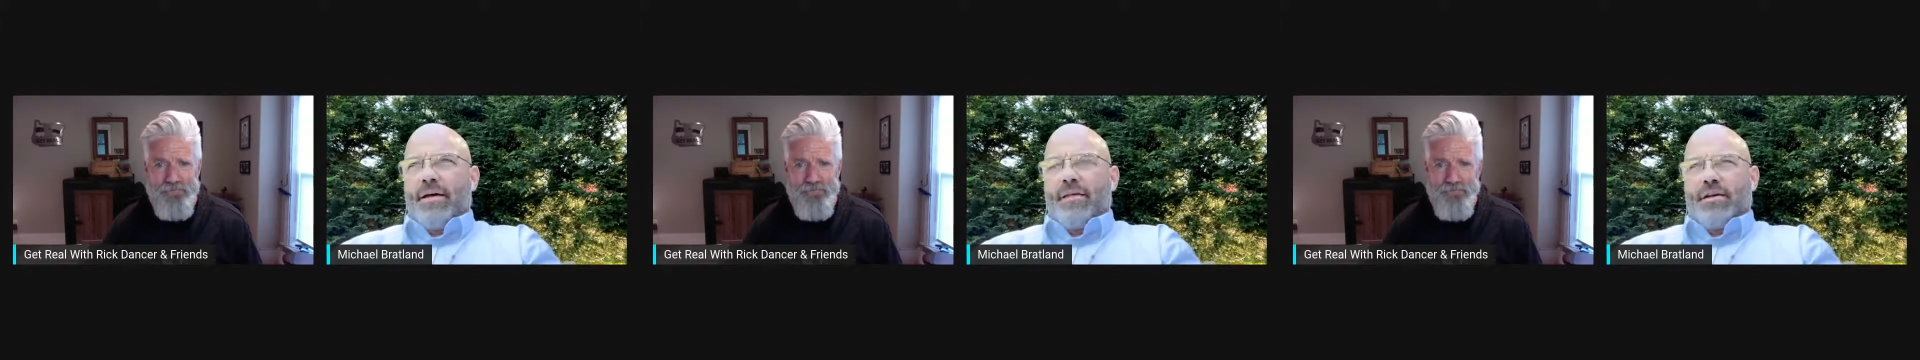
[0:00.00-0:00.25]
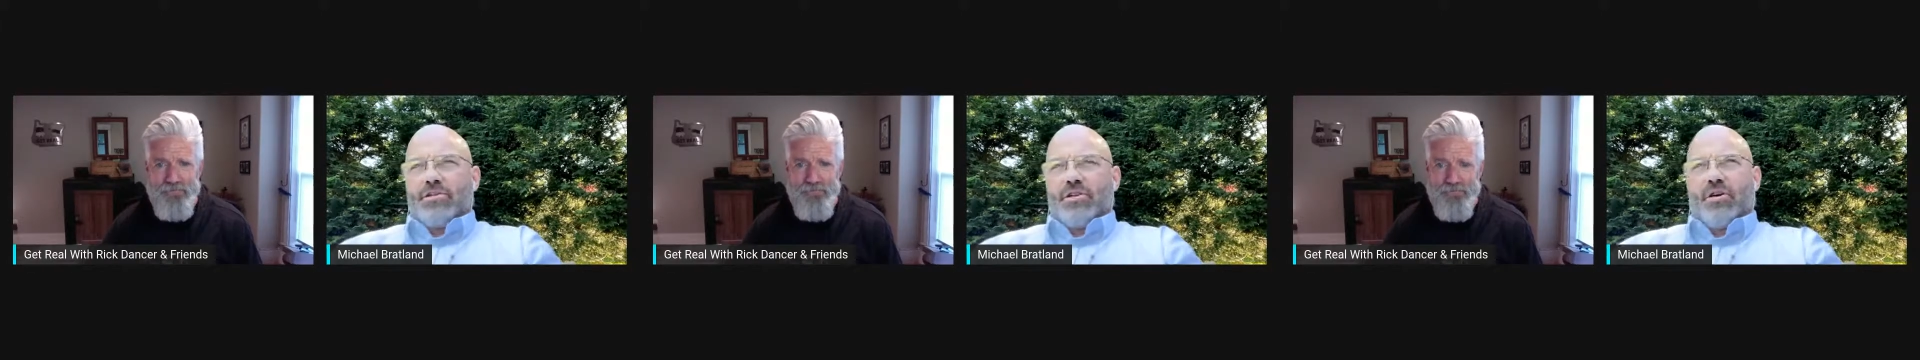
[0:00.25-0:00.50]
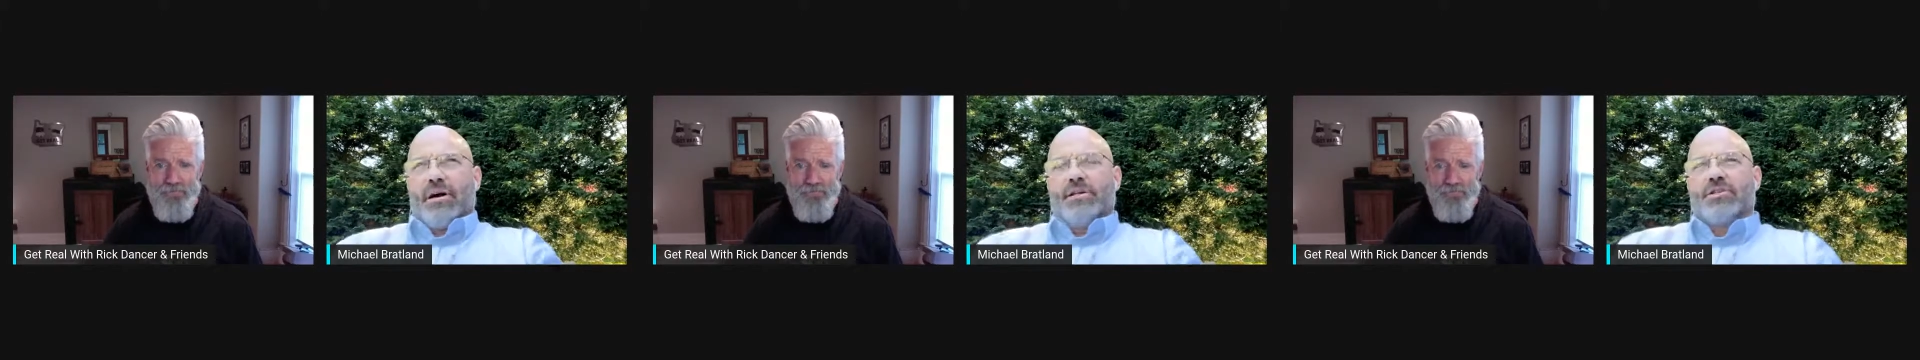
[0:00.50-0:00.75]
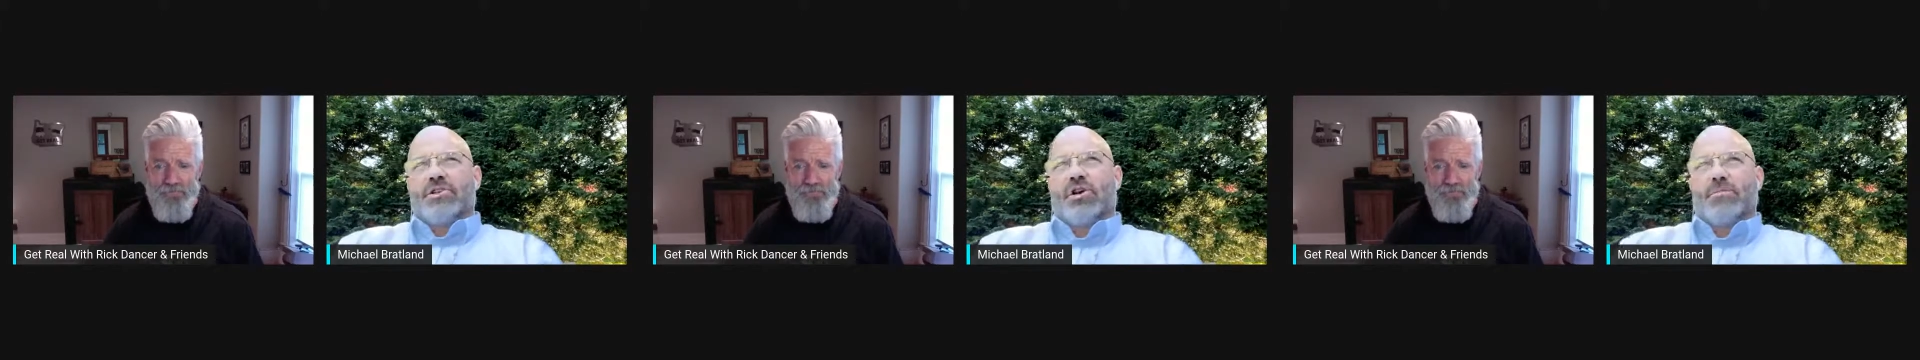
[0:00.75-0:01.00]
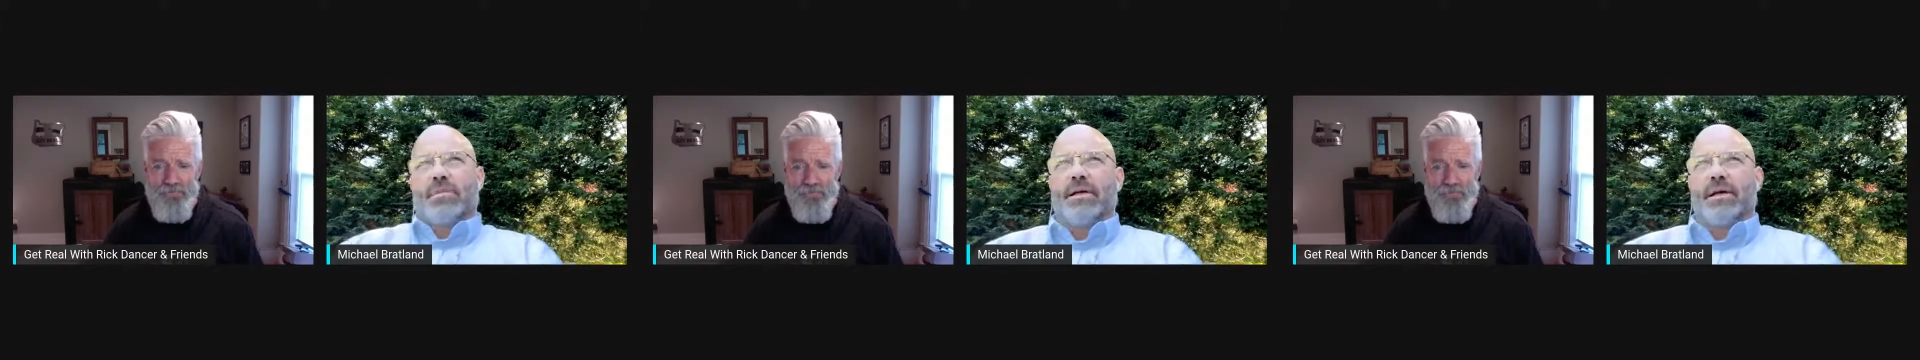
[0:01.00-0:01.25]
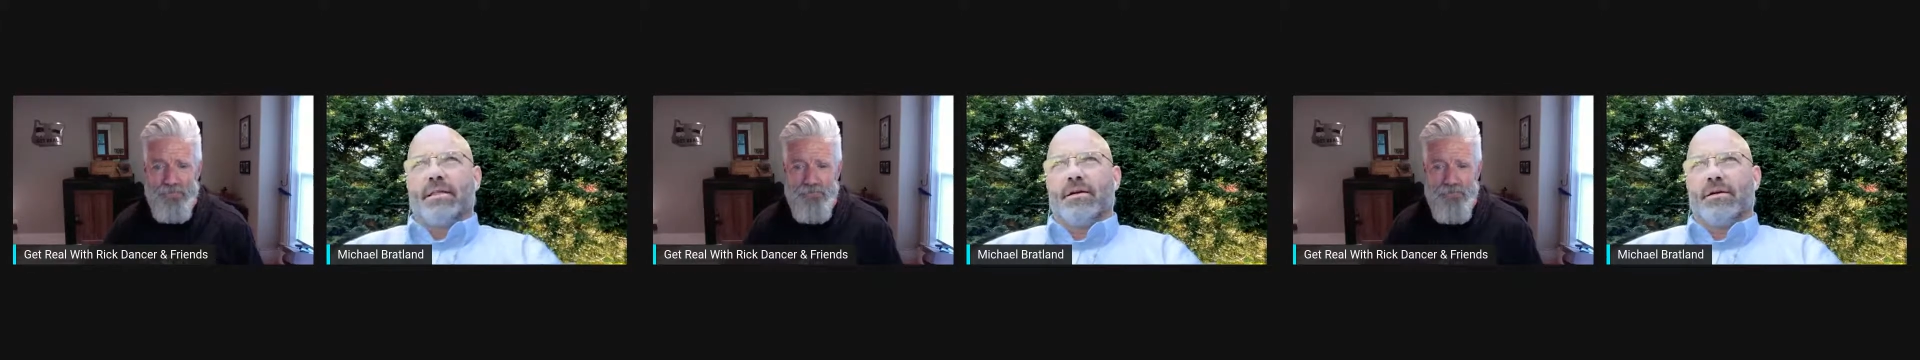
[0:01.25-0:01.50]
Speaker 1: I think so. I just hope
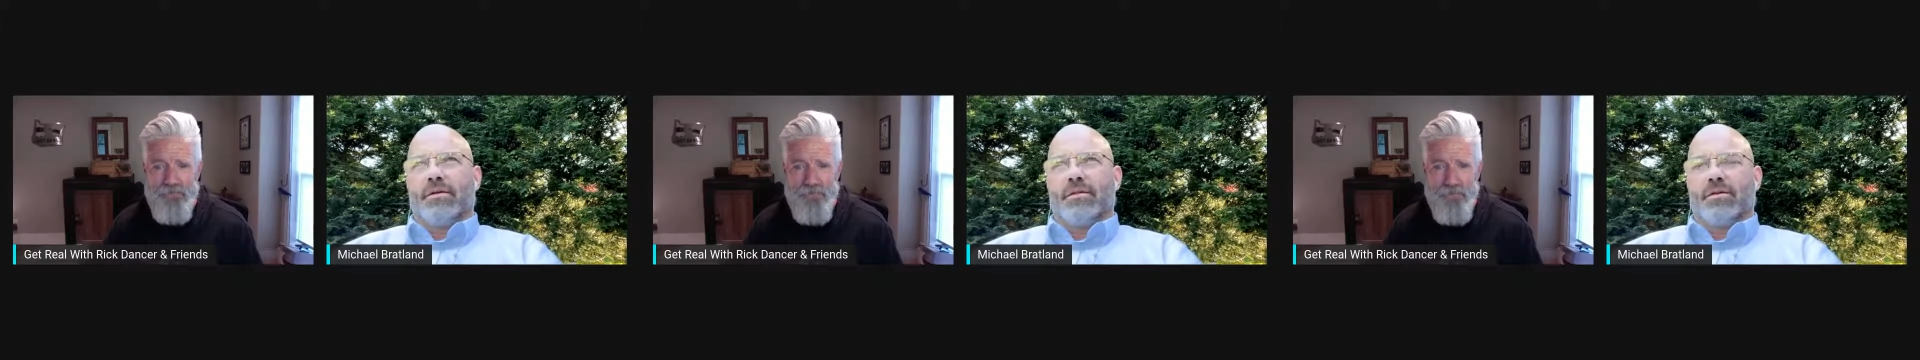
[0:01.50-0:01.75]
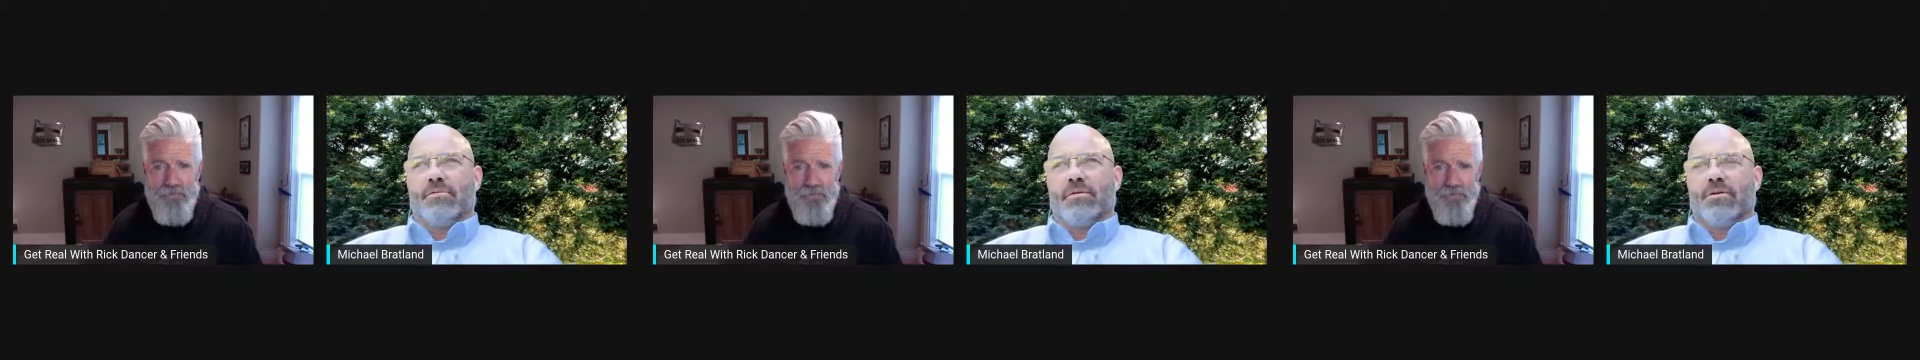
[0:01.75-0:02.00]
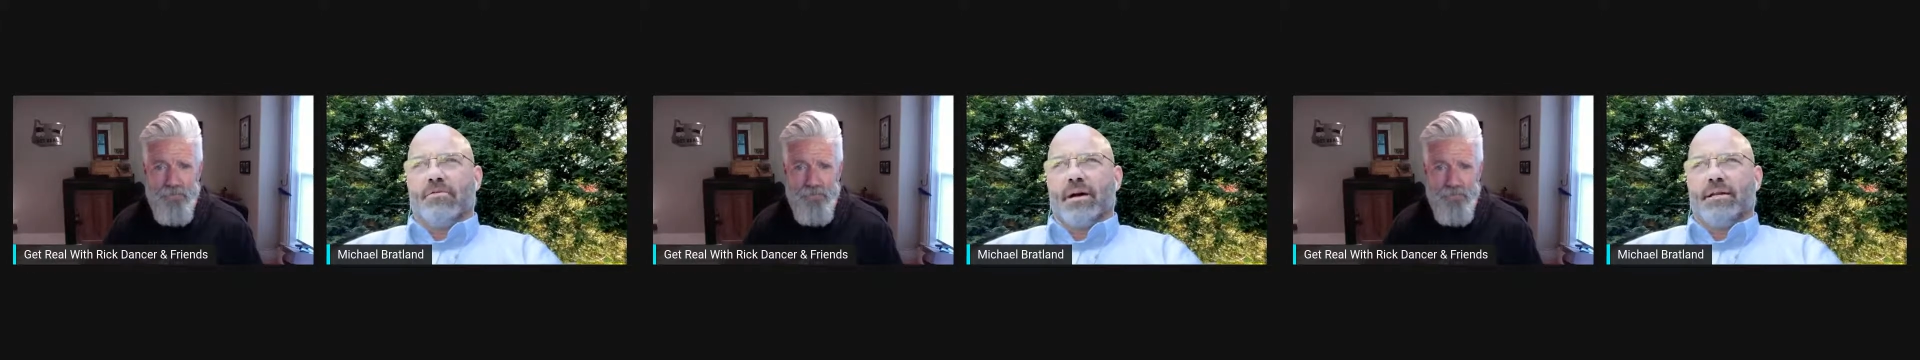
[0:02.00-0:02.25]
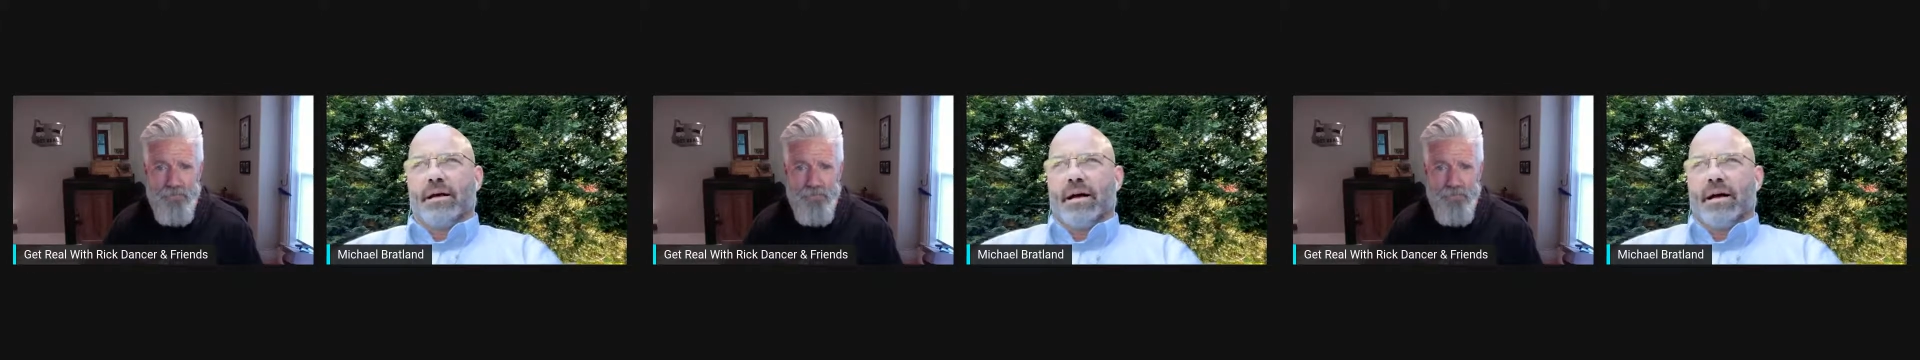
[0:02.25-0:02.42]
that uh, the the real red